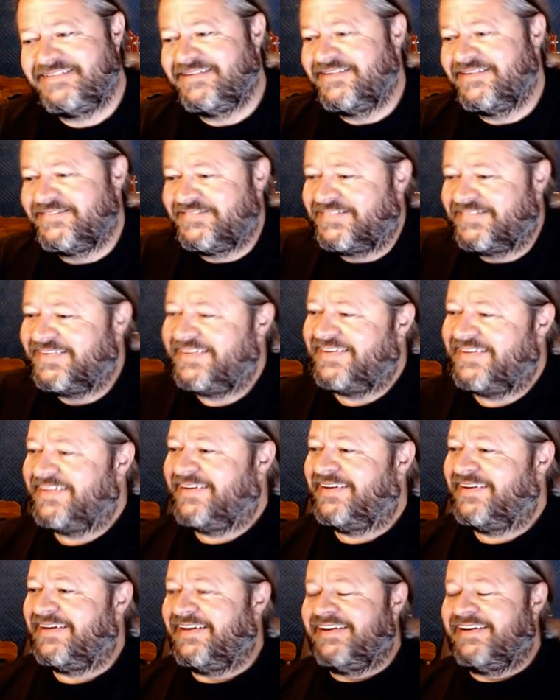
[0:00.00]
um,
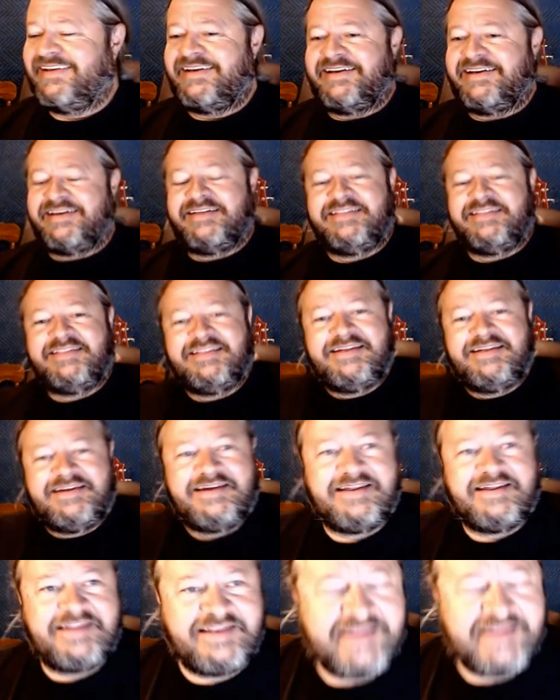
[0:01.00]
and uh,
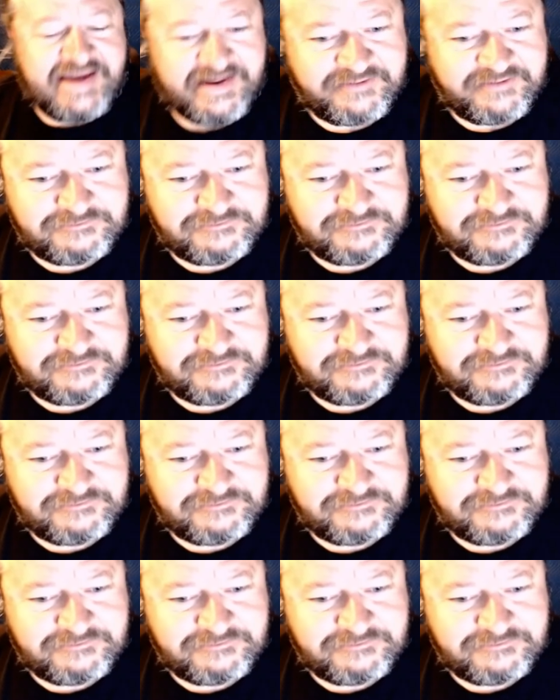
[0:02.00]
and that